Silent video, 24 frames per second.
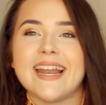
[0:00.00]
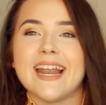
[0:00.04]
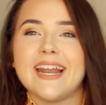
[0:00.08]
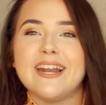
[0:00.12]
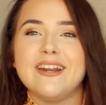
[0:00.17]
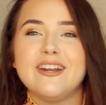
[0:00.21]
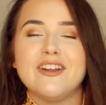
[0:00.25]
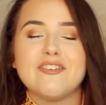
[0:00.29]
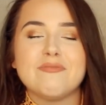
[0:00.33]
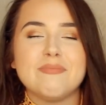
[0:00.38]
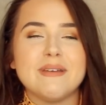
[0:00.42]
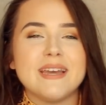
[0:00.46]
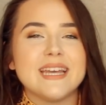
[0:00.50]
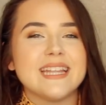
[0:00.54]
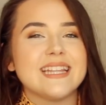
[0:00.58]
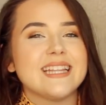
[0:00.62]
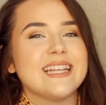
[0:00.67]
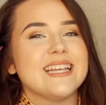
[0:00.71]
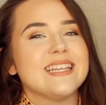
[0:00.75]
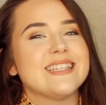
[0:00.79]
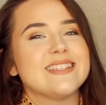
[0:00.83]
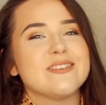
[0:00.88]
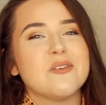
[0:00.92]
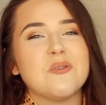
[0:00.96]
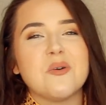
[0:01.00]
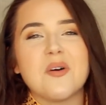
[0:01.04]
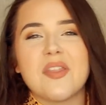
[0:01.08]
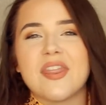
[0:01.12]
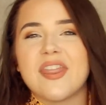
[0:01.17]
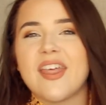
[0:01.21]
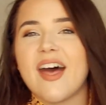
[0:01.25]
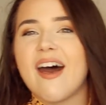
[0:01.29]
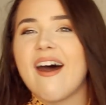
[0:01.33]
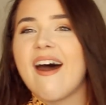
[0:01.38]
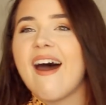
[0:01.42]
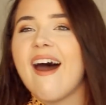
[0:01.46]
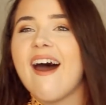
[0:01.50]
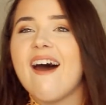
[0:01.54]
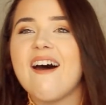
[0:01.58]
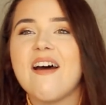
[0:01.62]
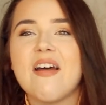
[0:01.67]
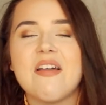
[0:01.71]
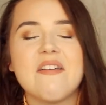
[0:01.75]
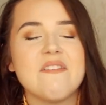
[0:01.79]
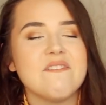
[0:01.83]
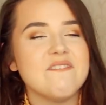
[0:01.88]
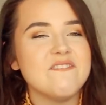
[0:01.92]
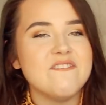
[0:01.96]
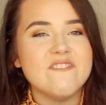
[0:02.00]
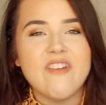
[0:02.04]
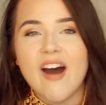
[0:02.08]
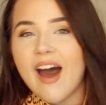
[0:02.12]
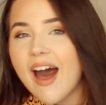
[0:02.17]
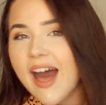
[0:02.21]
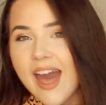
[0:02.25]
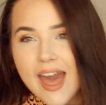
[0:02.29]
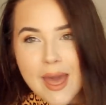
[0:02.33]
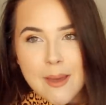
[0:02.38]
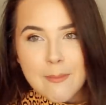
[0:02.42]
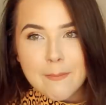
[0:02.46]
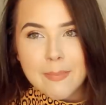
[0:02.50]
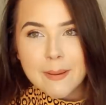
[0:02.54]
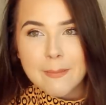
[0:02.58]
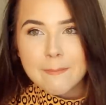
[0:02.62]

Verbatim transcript: I don't know if me and this author vibe.